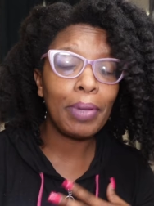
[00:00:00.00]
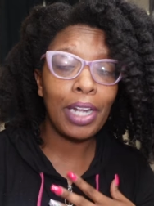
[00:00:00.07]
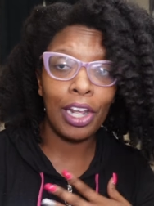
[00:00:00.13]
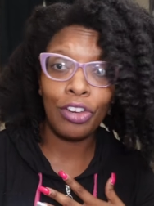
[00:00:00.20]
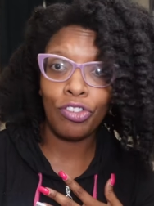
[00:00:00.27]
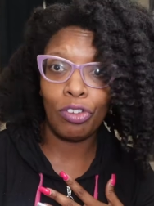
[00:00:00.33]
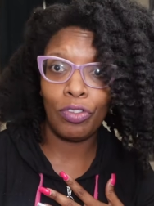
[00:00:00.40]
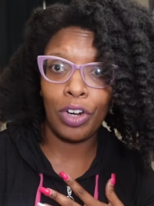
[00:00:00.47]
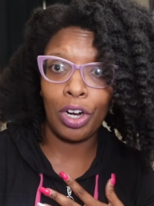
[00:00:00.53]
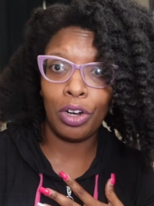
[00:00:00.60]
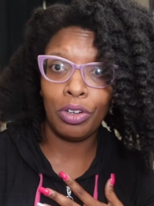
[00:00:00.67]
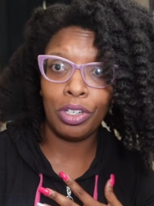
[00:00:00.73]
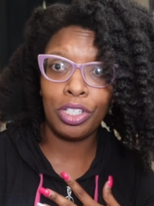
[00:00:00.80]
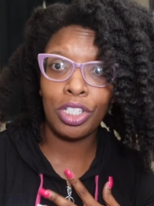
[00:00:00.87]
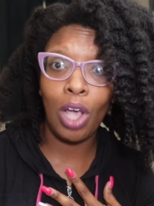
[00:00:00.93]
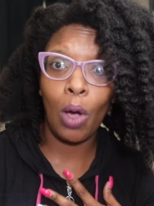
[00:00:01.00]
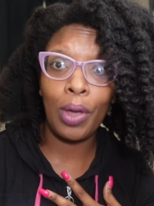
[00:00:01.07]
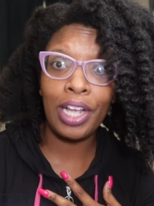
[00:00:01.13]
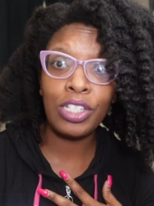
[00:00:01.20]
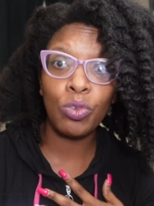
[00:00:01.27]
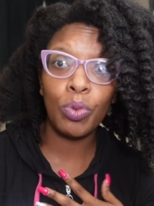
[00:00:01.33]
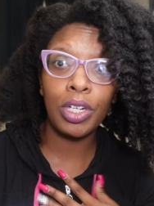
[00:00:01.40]
an introvert, so
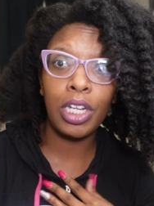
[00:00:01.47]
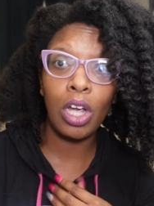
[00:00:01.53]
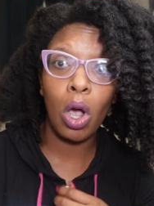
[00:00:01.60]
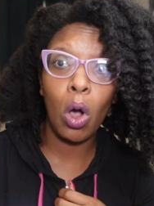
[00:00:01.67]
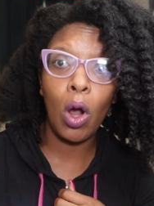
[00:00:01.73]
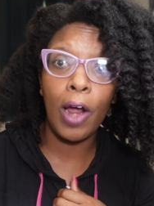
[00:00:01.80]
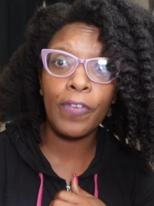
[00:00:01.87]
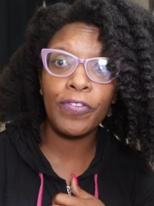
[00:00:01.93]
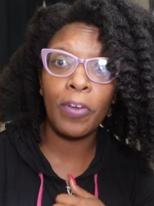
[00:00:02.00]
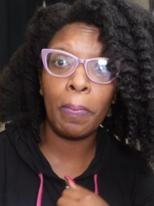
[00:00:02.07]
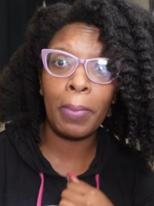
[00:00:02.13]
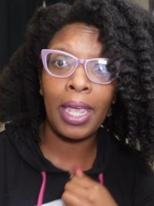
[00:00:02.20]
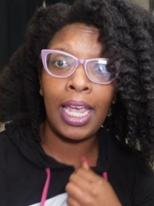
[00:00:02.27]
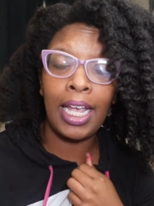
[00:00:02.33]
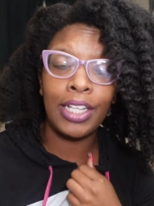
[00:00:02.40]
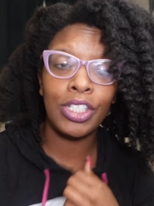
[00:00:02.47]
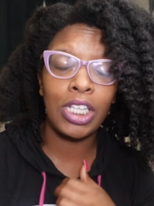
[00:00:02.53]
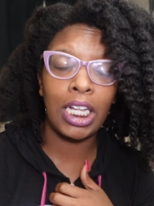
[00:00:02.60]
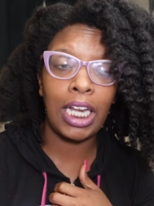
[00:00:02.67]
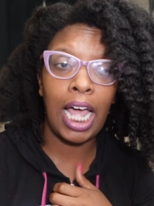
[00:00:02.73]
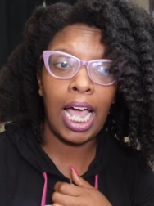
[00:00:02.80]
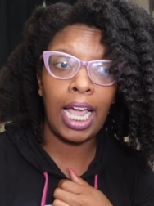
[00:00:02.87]
it's really hard for me
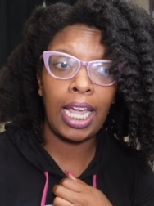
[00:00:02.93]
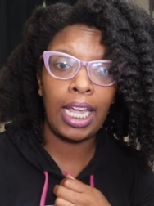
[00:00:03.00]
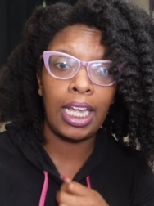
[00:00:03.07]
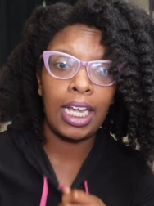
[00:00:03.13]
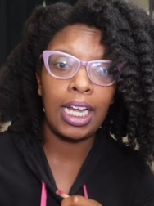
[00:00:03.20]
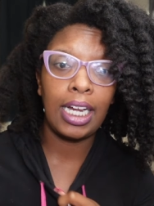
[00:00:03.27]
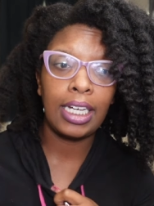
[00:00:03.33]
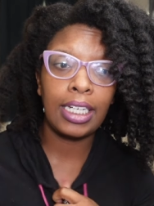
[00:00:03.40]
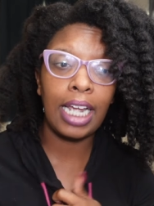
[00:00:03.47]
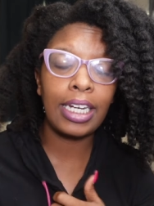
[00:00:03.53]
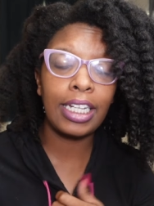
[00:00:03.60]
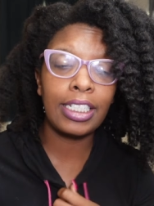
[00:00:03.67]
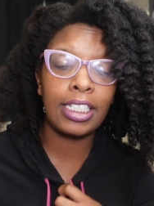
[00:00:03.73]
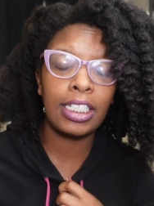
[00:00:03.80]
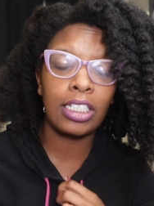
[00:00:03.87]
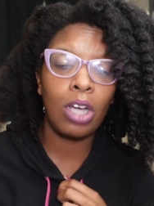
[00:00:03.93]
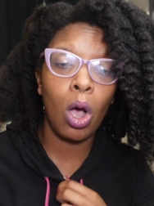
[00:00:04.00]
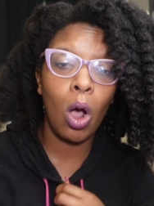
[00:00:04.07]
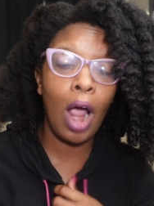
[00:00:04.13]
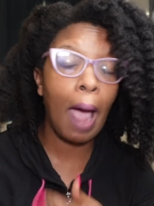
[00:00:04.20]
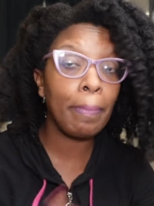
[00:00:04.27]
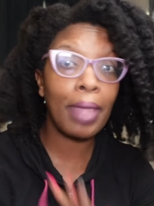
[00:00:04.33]
to like, not this is
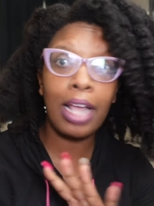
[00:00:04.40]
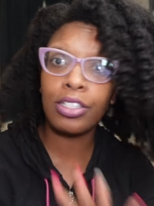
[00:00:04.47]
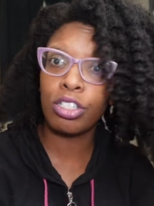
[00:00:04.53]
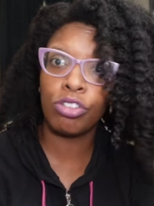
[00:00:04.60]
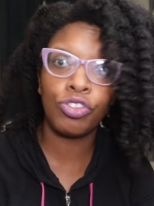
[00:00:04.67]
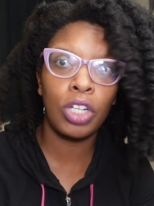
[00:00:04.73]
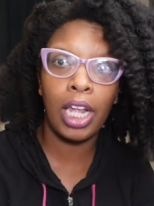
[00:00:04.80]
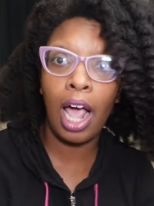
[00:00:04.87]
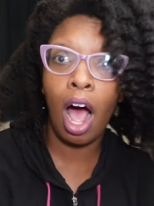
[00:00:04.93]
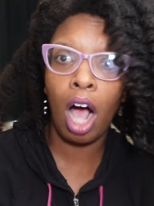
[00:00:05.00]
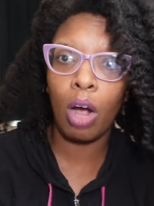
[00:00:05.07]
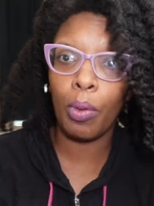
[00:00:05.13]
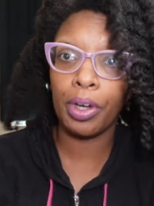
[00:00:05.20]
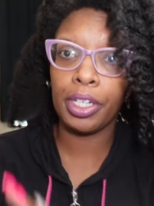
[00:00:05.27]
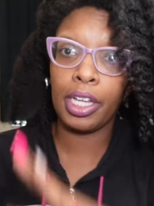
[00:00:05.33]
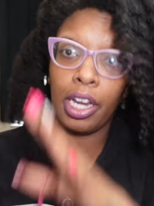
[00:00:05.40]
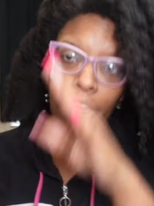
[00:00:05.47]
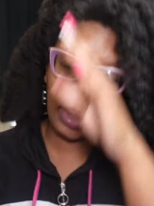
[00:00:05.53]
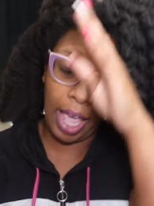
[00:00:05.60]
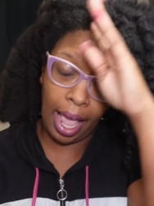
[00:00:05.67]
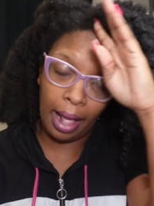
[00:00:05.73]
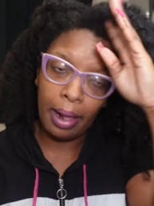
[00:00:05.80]
hard, I'm not socially awkward, none of
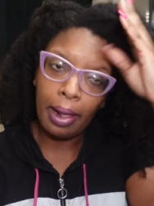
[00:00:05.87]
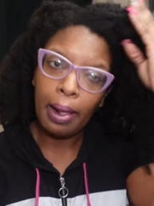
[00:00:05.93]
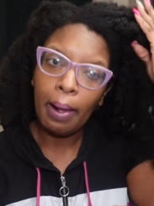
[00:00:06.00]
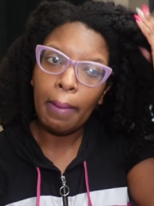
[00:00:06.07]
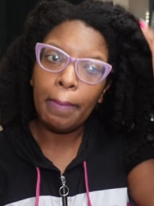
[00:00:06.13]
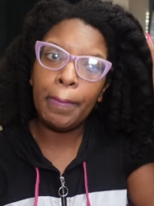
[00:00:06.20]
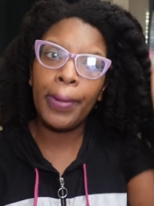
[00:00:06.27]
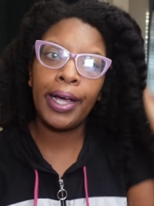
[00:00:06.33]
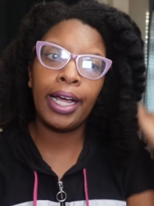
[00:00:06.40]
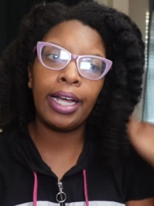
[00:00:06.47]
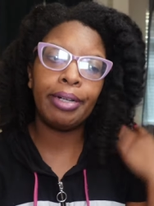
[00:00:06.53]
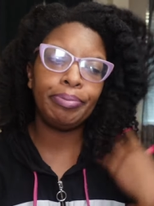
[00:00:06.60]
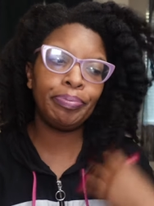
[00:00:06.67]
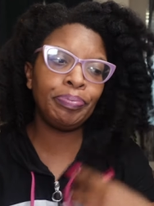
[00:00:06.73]
that, but